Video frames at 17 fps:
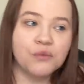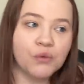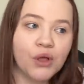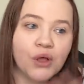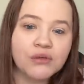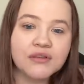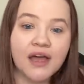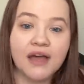we'll
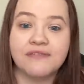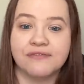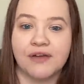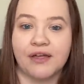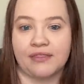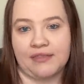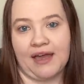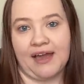hold off
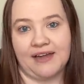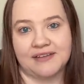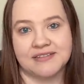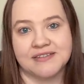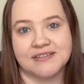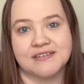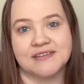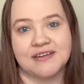on
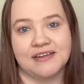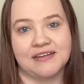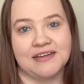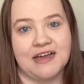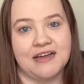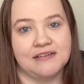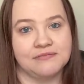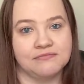that
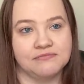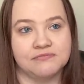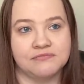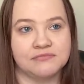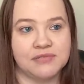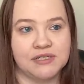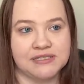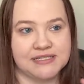um,
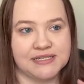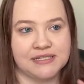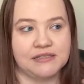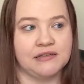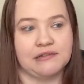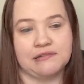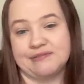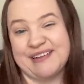
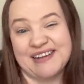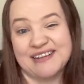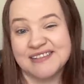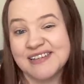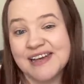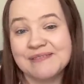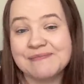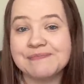until next
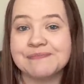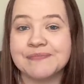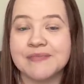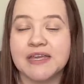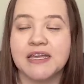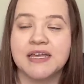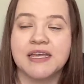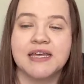time,
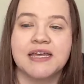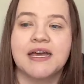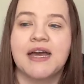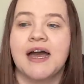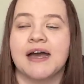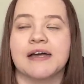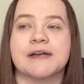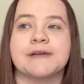
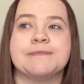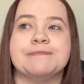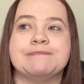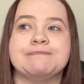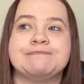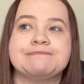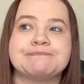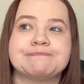um,
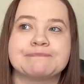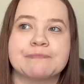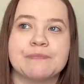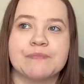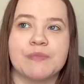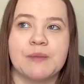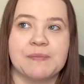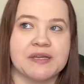
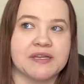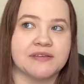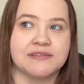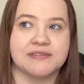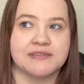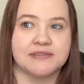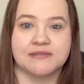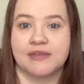
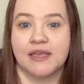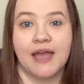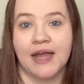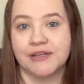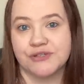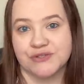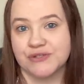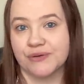because
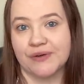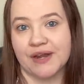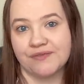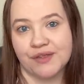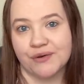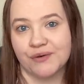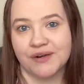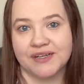I just don't have
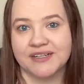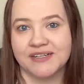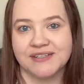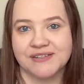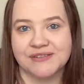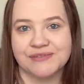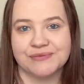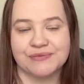that
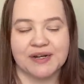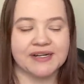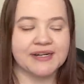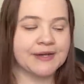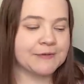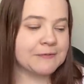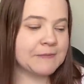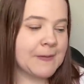organized right
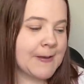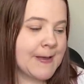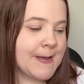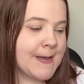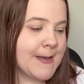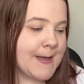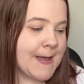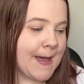now.
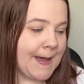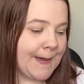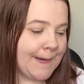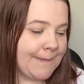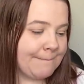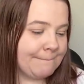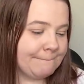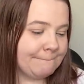
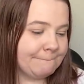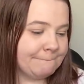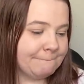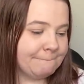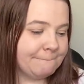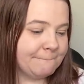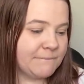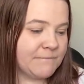Um,
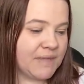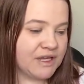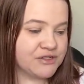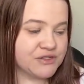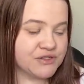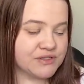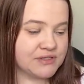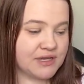I
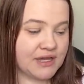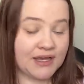just